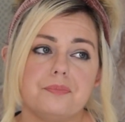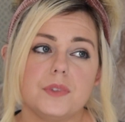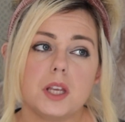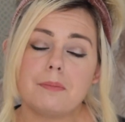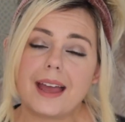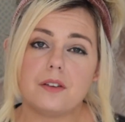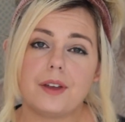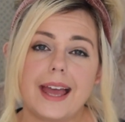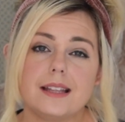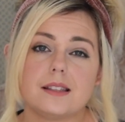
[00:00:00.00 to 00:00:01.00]
You may have
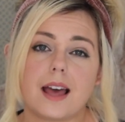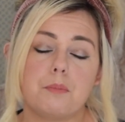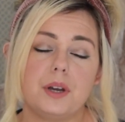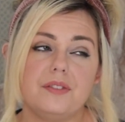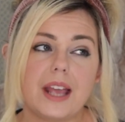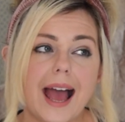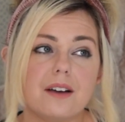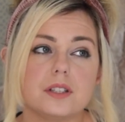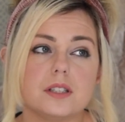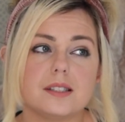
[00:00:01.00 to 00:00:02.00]
heard of that, but if you
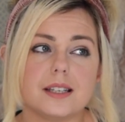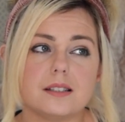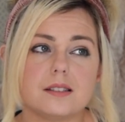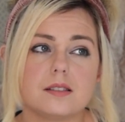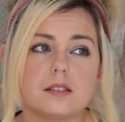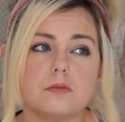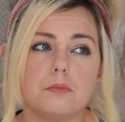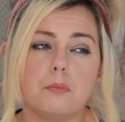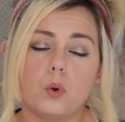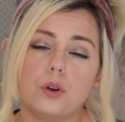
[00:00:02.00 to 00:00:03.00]
haven't, it's
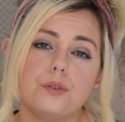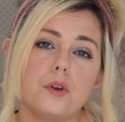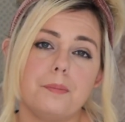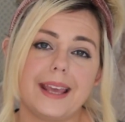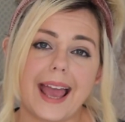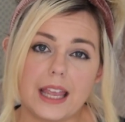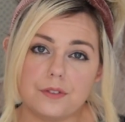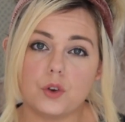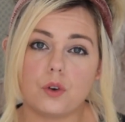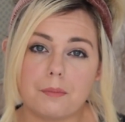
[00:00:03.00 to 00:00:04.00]
more of a
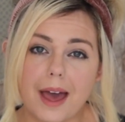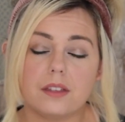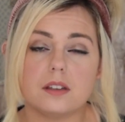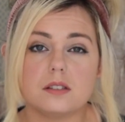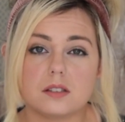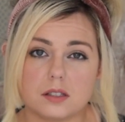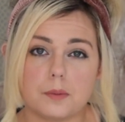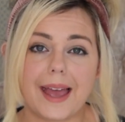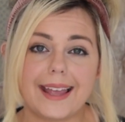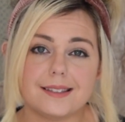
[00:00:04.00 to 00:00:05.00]
behavioural method to
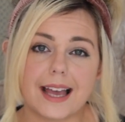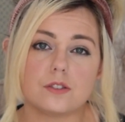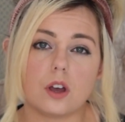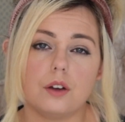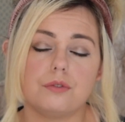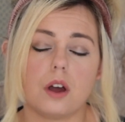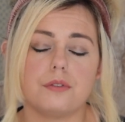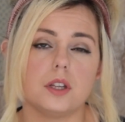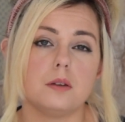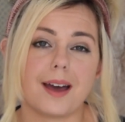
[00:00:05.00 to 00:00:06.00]
pay debt off
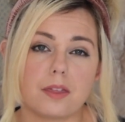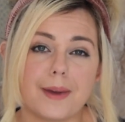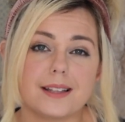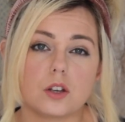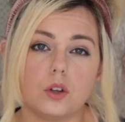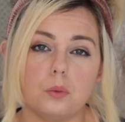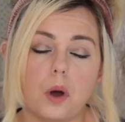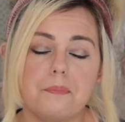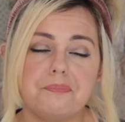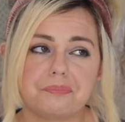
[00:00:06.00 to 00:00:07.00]
rather than a mathematical
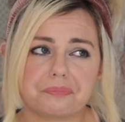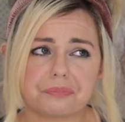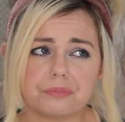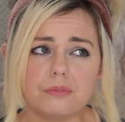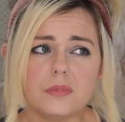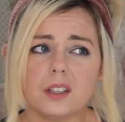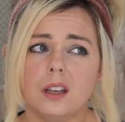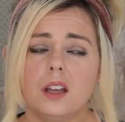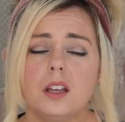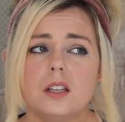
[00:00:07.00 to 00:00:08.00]
one.
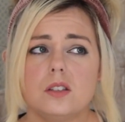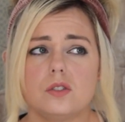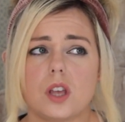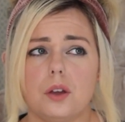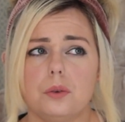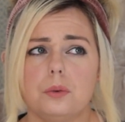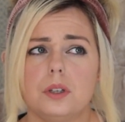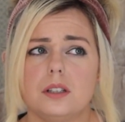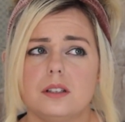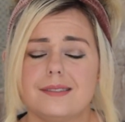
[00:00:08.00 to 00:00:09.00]
So
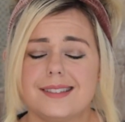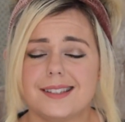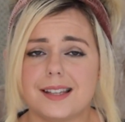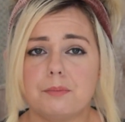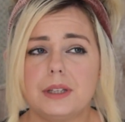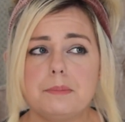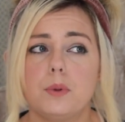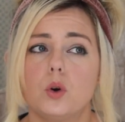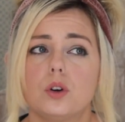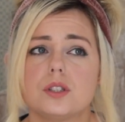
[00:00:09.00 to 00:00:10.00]
simply
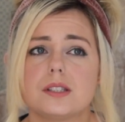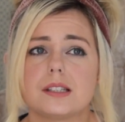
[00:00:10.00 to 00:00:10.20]
put,